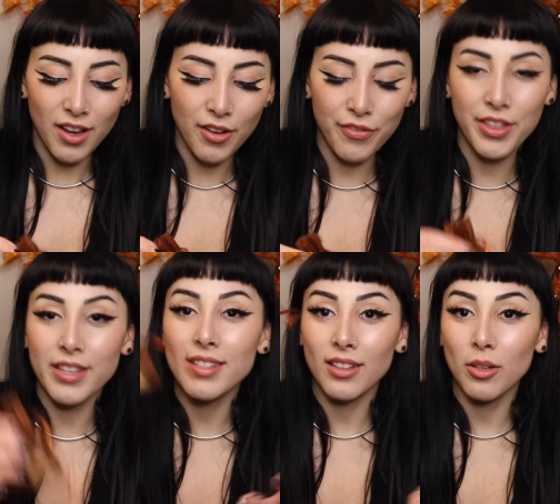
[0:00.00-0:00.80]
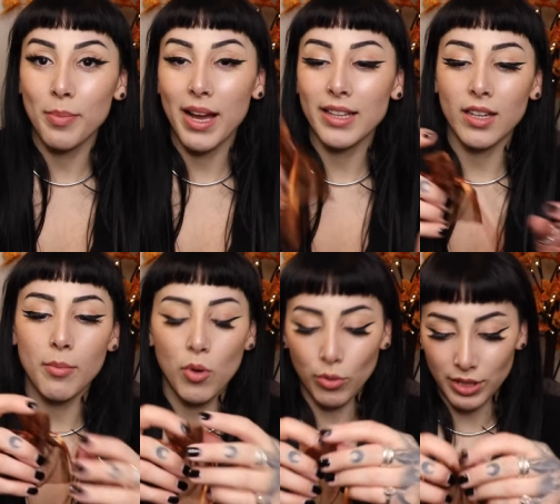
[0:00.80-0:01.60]
of this little bag that
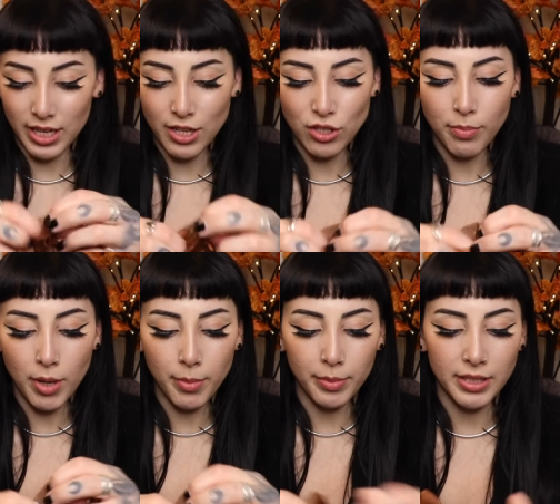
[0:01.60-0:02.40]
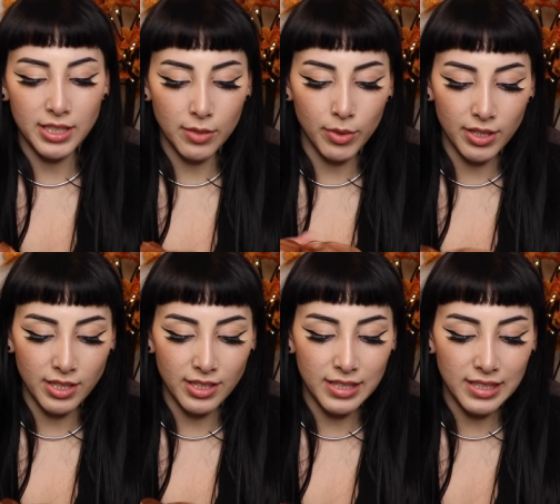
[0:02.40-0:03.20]
I'm holding, I should probably see what is
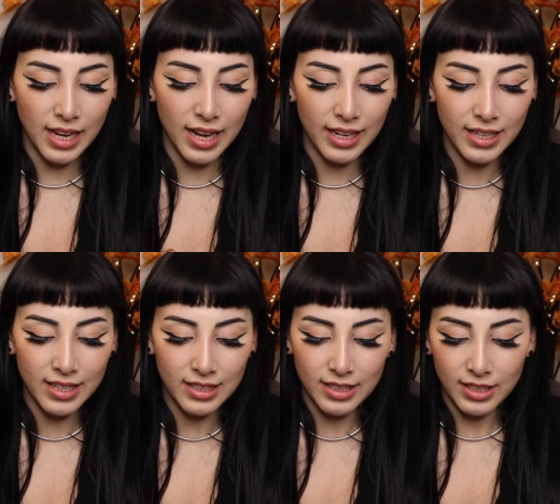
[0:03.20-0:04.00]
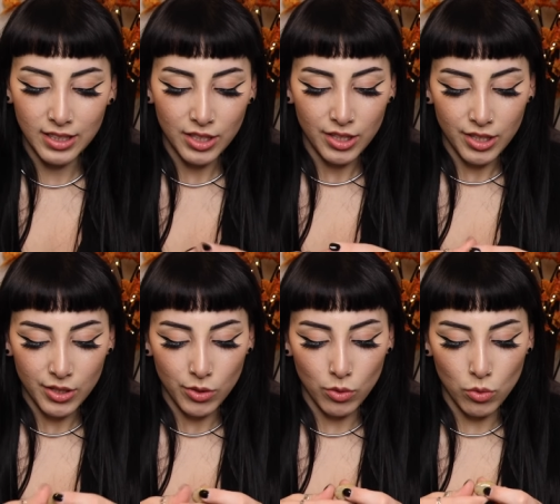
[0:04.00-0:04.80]
inside.
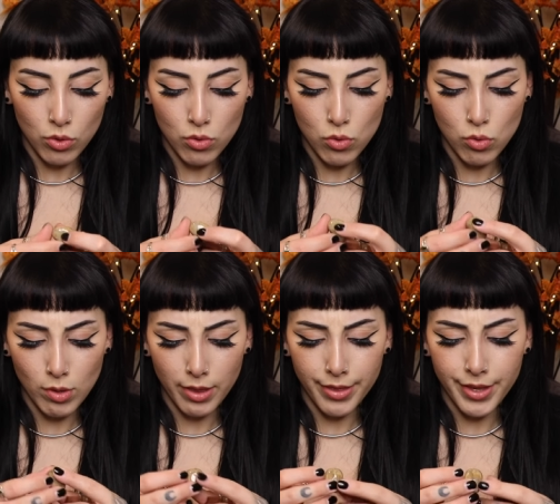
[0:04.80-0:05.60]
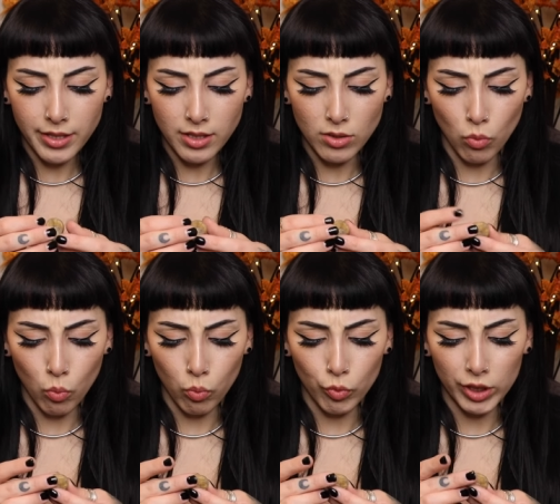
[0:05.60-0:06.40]
Ooh, this is
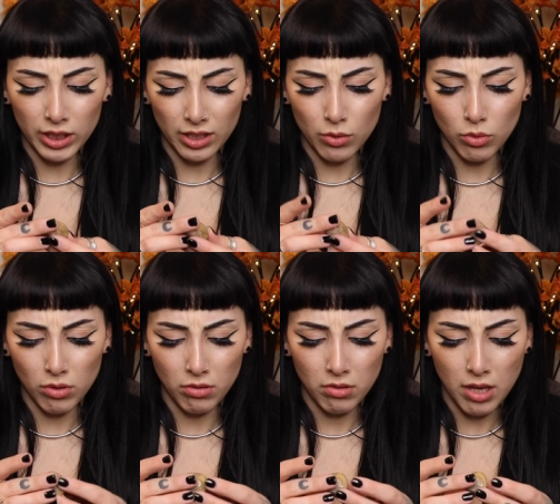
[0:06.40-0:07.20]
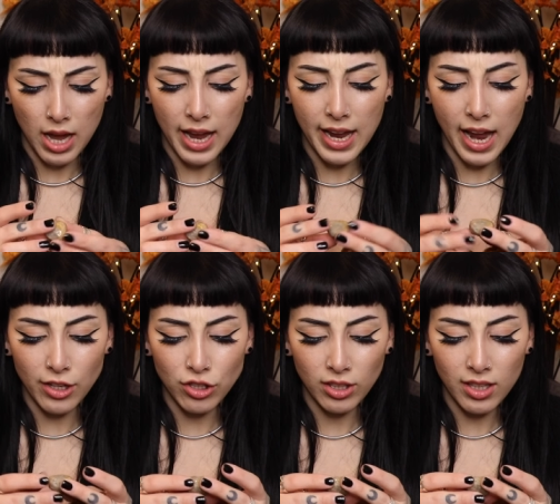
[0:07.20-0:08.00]
really cool. I
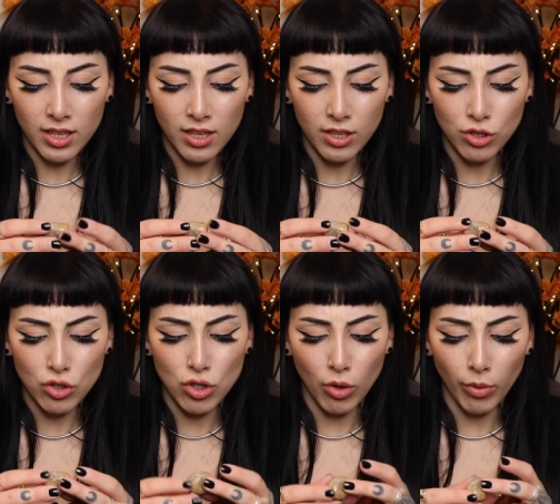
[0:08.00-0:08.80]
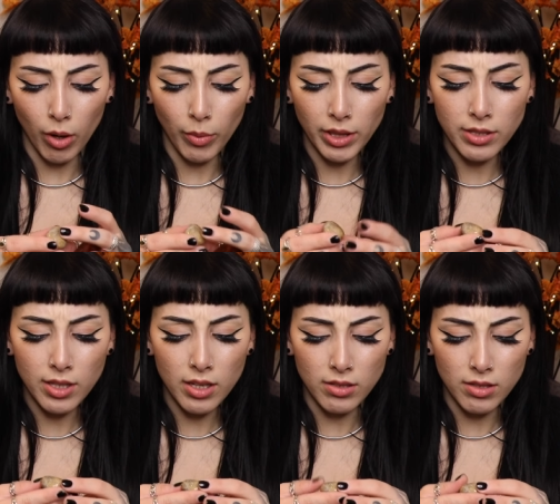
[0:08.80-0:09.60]
actually don't know what this
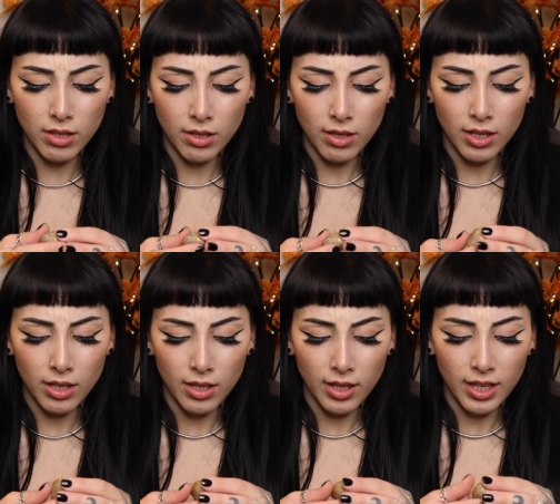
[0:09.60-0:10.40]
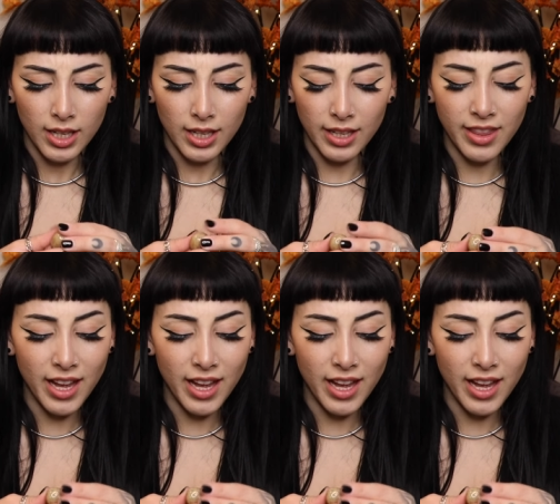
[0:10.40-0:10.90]
is. And